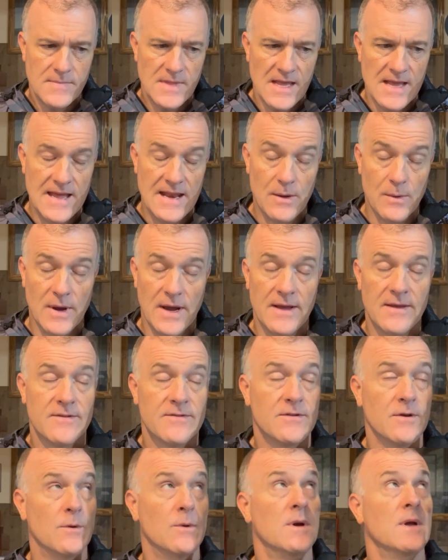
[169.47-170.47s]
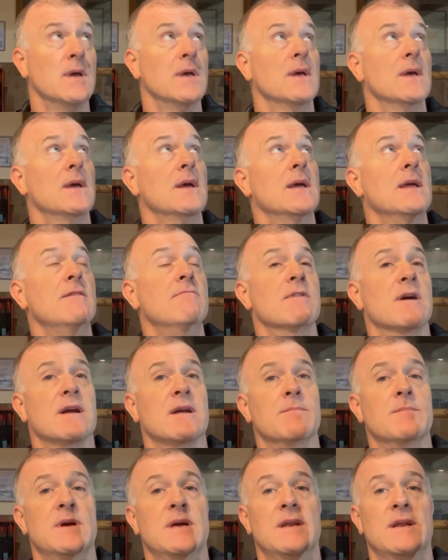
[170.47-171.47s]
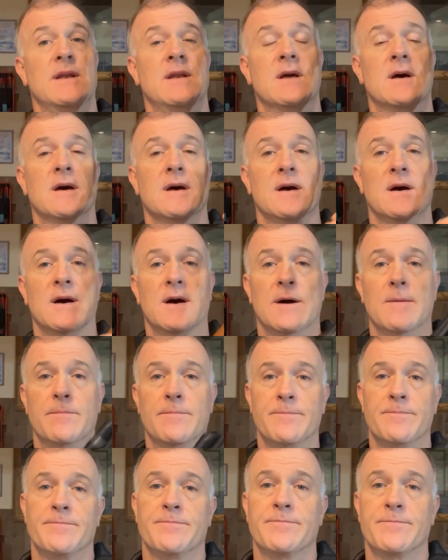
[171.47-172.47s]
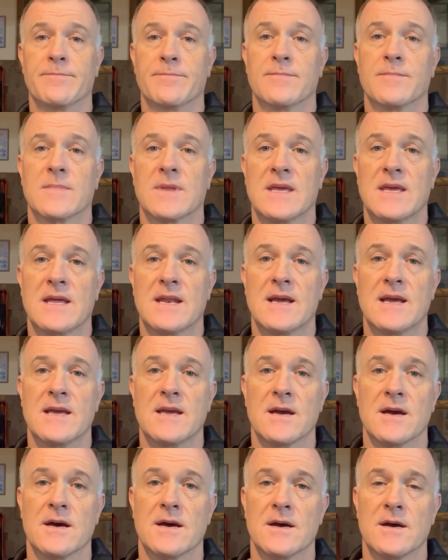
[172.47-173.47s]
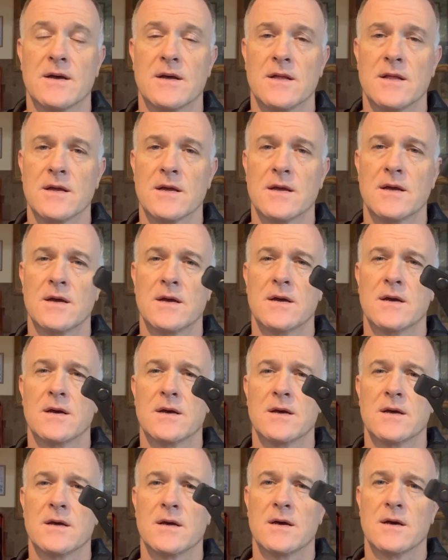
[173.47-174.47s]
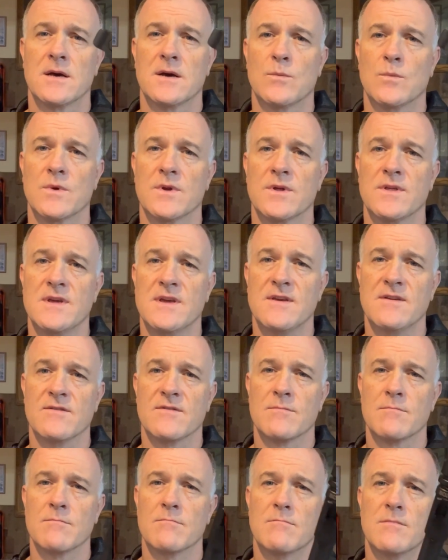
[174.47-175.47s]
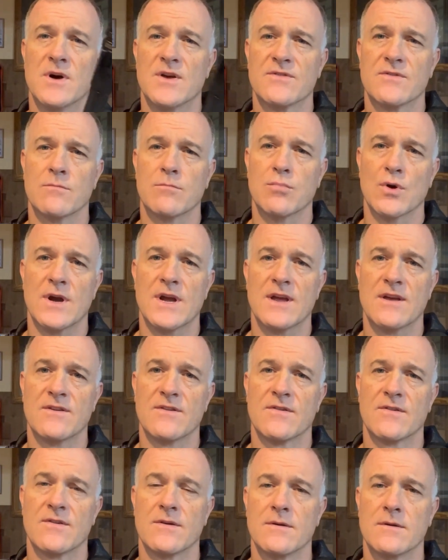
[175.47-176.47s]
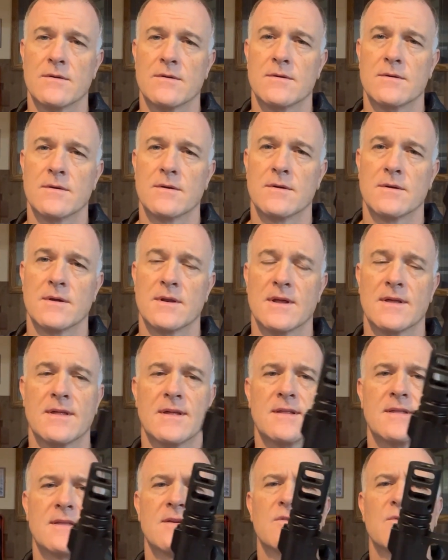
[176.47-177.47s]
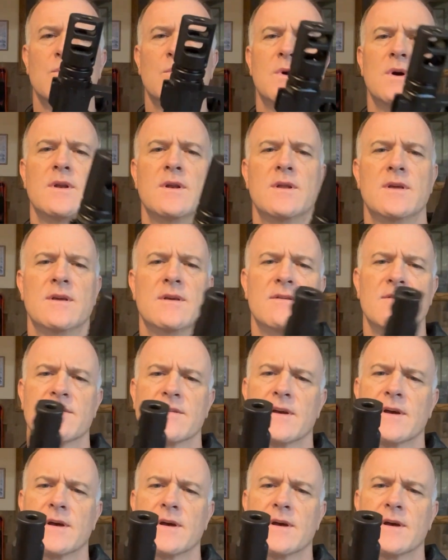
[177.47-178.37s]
Anyway, so he recommended get a one of these muzzle brakes, and I think this one is